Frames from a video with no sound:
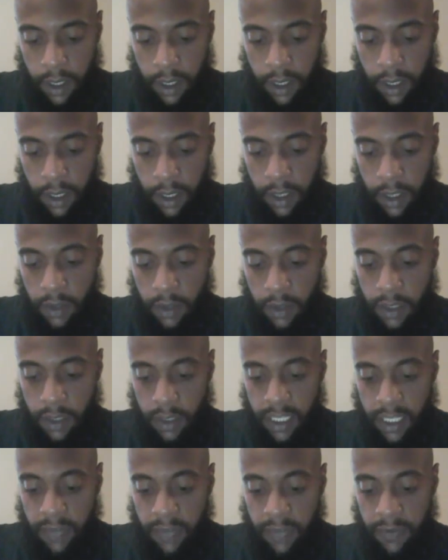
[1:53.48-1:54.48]
And on the
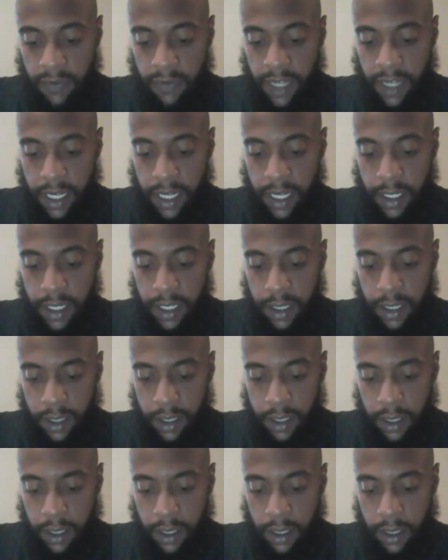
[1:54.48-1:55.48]
seventh day,
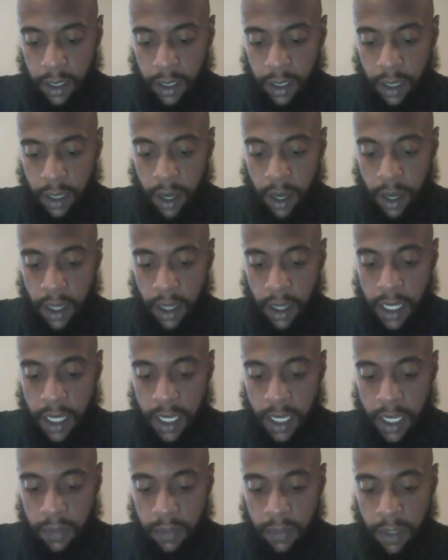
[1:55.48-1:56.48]

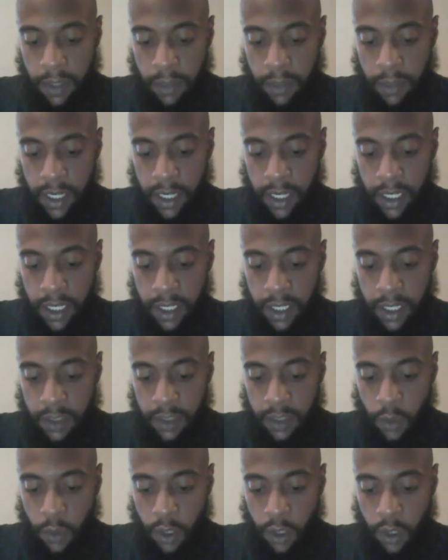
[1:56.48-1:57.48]
Elohim completed his
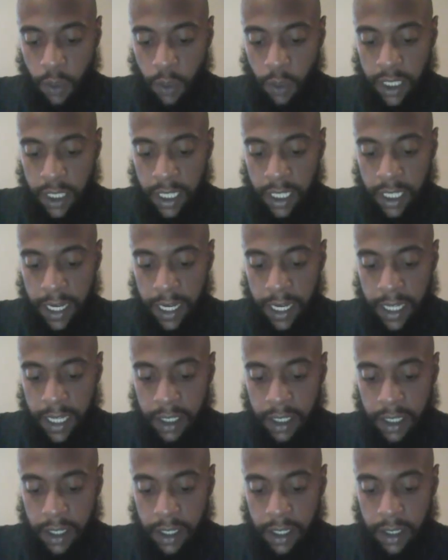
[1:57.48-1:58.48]
work which he had
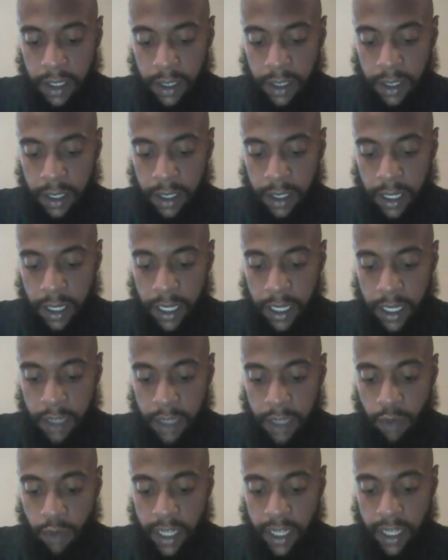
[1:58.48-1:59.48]
done, and he
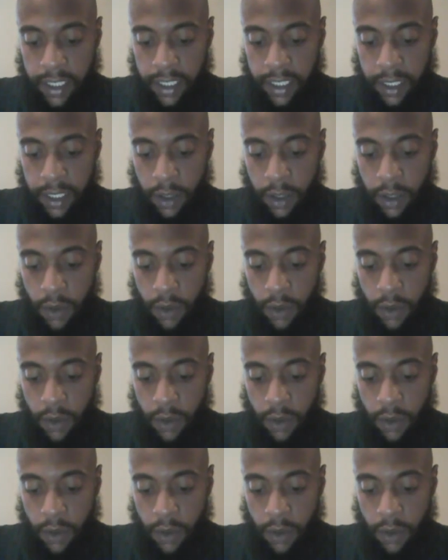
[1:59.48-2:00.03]
rested on